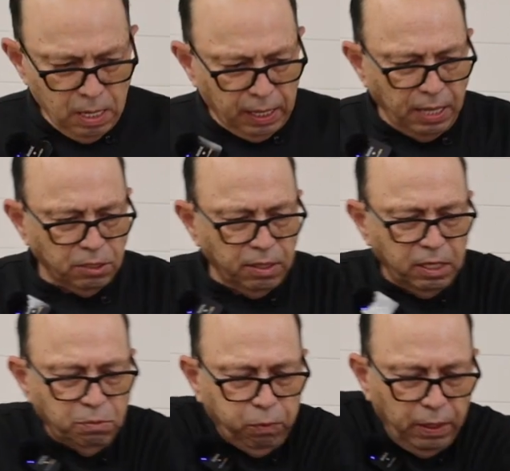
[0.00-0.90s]
Okay, so at
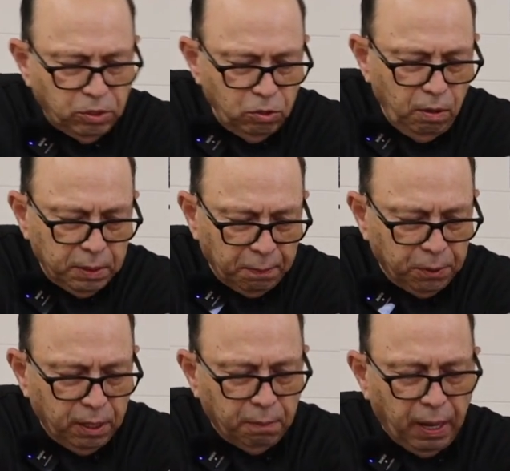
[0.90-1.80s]
this point too, I'm going to
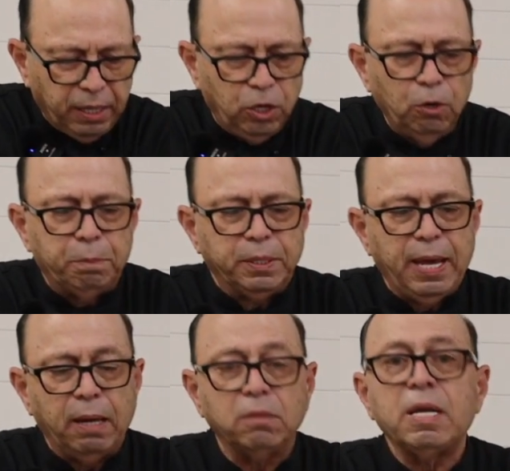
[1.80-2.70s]
put in my cubed
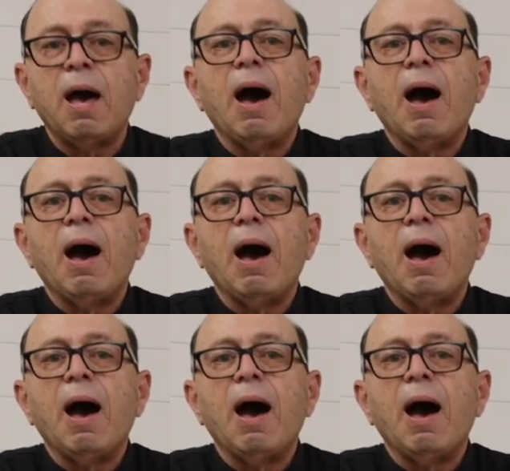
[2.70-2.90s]
potatoes.